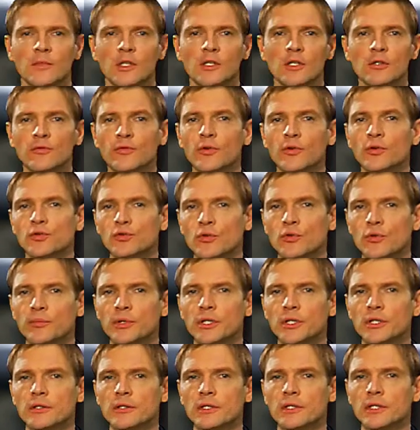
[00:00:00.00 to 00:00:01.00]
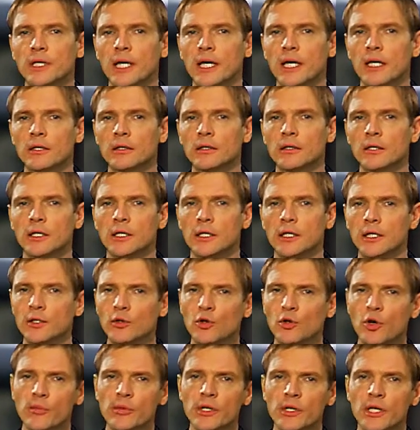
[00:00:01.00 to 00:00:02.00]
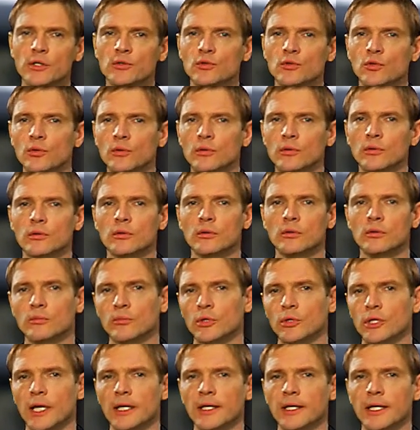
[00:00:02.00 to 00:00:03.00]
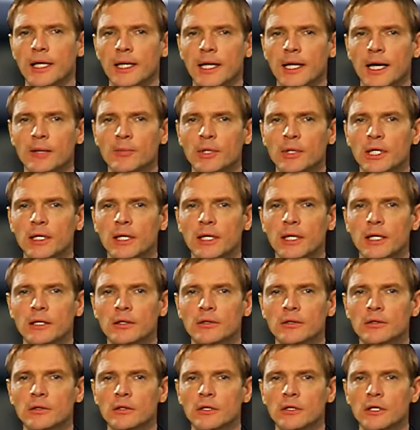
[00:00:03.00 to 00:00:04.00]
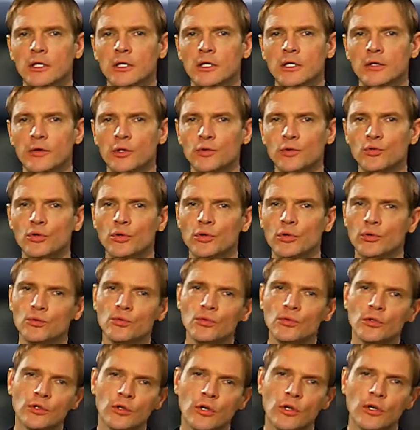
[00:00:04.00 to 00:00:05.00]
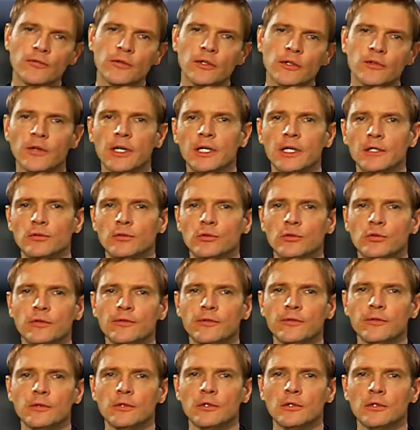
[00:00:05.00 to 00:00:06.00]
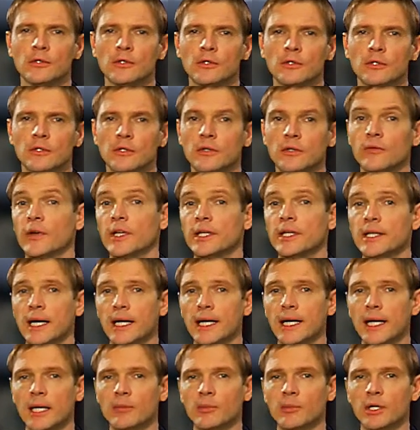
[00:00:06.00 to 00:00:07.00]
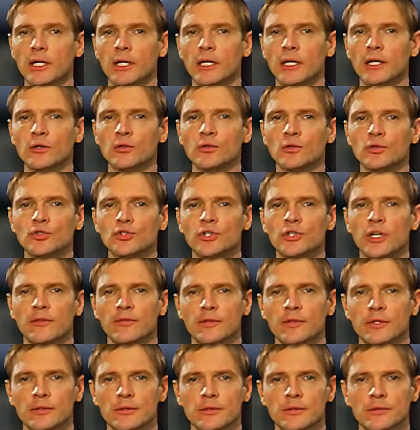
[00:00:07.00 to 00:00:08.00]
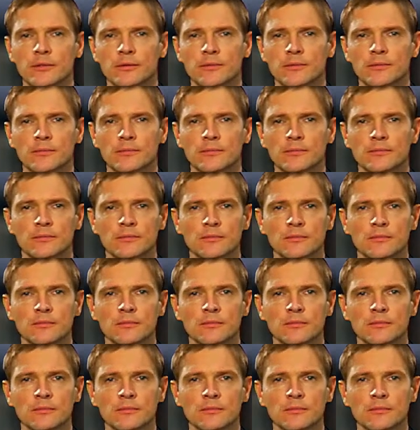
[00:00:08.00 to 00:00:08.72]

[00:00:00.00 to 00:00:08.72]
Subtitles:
This function is ideal in combination with an alarm system if doors may only be opened if the alarm system is disarmed.